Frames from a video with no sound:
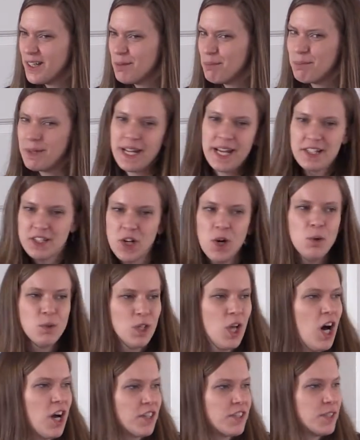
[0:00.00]
but I don't
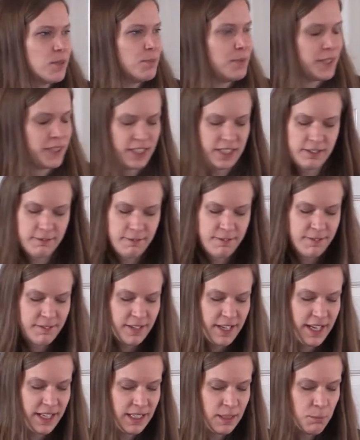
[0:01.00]
long to believe
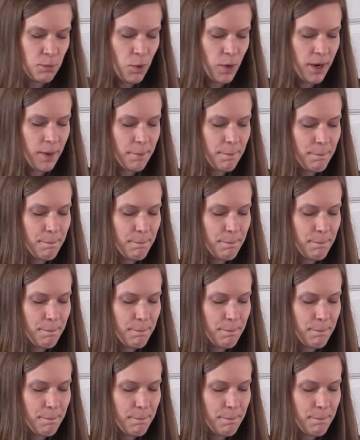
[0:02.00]
anymore,